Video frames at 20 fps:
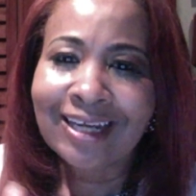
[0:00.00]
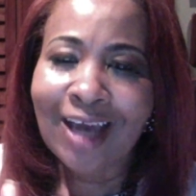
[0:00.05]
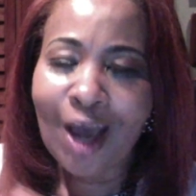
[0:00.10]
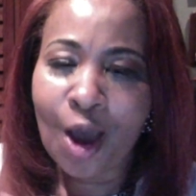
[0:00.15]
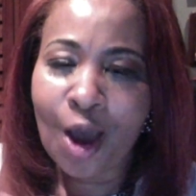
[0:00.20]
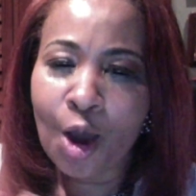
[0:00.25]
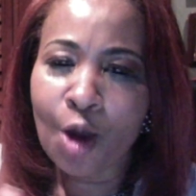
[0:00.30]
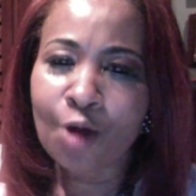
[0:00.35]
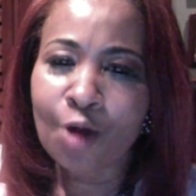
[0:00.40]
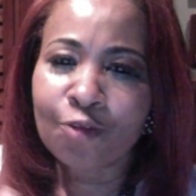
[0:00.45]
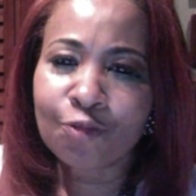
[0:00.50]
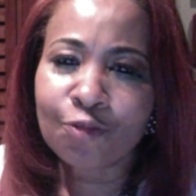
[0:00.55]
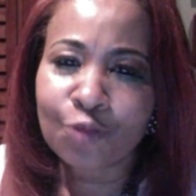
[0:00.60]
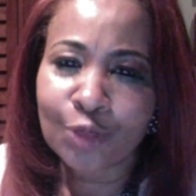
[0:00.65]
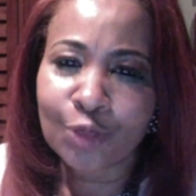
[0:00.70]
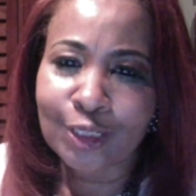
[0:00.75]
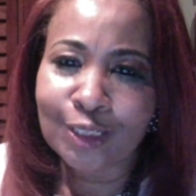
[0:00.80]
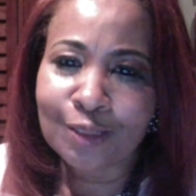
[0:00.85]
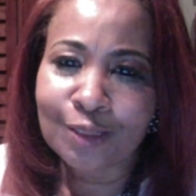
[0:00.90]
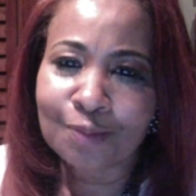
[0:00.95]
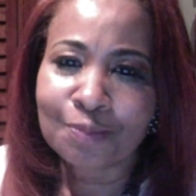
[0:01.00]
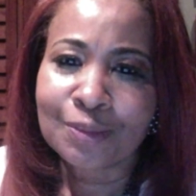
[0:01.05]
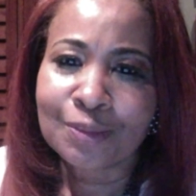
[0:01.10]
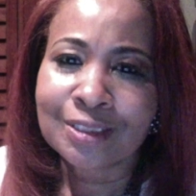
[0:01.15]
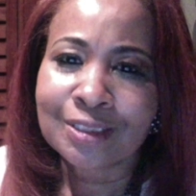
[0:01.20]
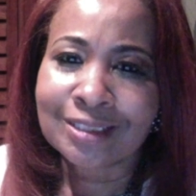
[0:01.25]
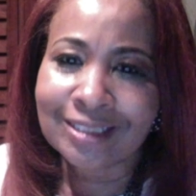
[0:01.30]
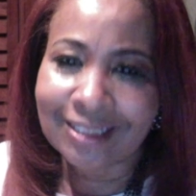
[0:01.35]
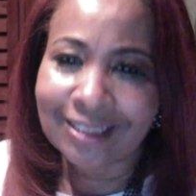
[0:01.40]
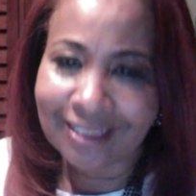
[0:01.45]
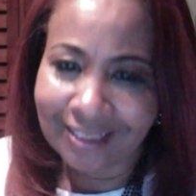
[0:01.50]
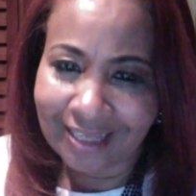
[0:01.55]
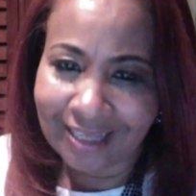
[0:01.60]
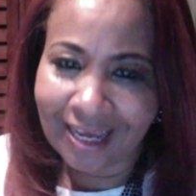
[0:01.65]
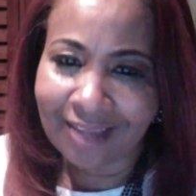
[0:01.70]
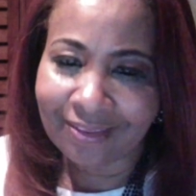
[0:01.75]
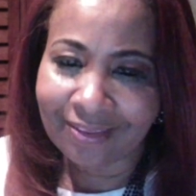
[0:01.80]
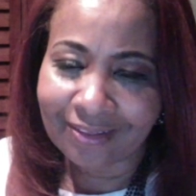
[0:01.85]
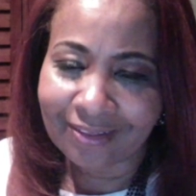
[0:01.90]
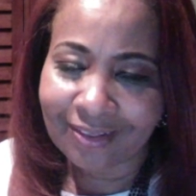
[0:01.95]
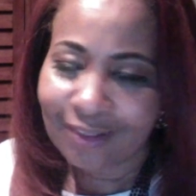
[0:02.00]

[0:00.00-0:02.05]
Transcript: our freedom together.